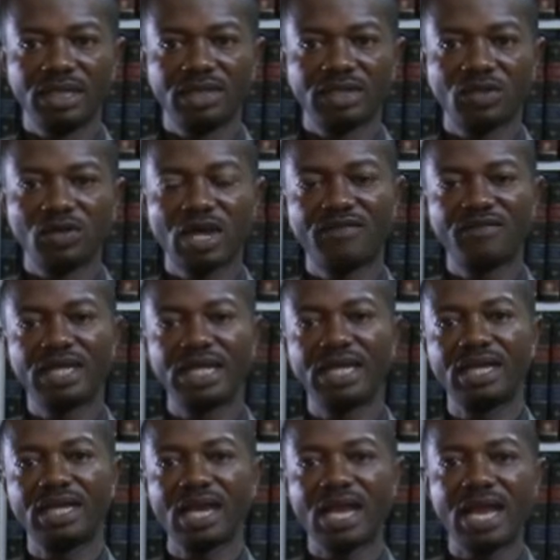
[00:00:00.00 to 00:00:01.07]
Then you have
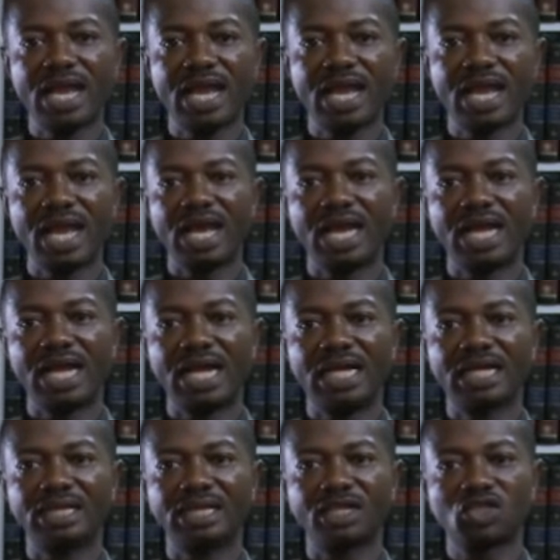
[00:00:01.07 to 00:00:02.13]
the e
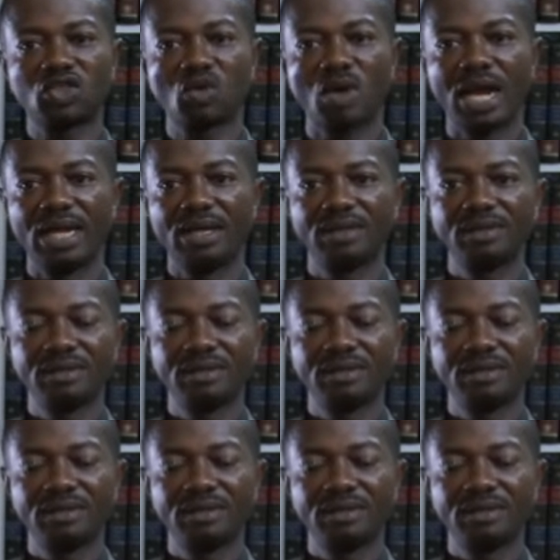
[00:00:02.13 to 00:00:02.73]
and the schwa.